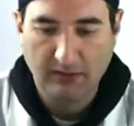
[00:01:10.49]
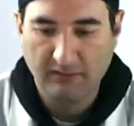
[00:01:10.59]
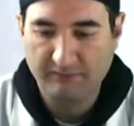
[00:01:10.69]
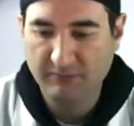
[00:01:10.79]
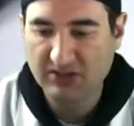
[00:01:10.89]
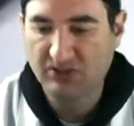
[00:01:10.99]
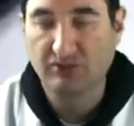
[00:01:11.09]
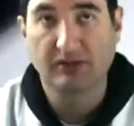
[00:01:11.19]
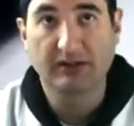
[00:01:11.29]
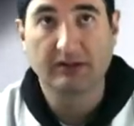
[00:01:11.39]
of
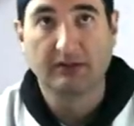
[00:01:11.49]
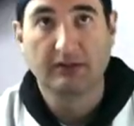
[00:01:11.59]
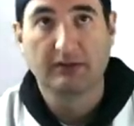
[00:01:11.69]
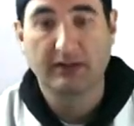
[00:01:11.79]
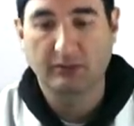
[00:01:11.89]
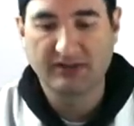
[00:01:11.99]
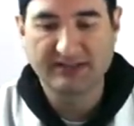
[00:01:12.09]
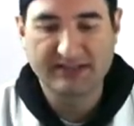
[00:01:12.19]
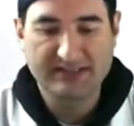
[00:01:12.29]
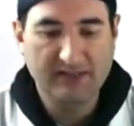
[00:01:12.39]
mystery that
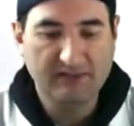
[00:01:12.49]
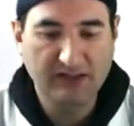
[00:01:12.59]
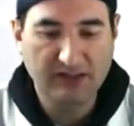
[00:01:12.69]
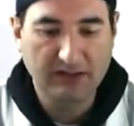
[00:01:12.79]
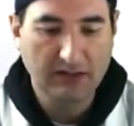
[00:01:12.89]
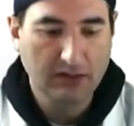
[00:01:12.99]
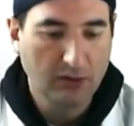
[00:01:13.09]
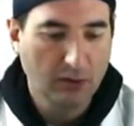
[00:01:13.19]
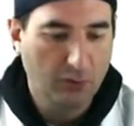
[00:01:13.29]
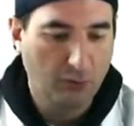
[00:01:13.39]
was the T V
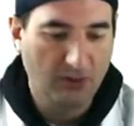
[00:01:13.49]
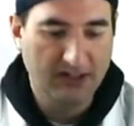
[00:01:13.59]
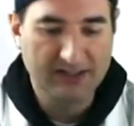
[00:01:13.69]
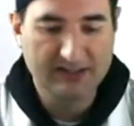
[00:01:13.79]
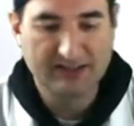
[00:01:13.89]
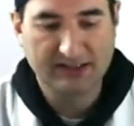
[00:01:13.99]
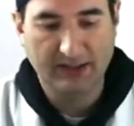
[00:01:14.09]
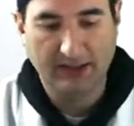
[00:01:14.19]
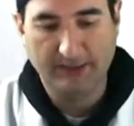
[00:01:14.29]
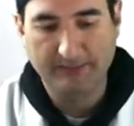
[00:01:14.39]
was
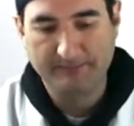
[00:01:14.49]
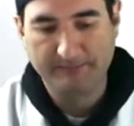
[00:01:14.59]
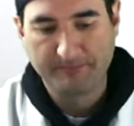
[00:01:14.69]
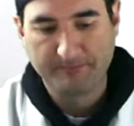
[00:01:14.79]
um,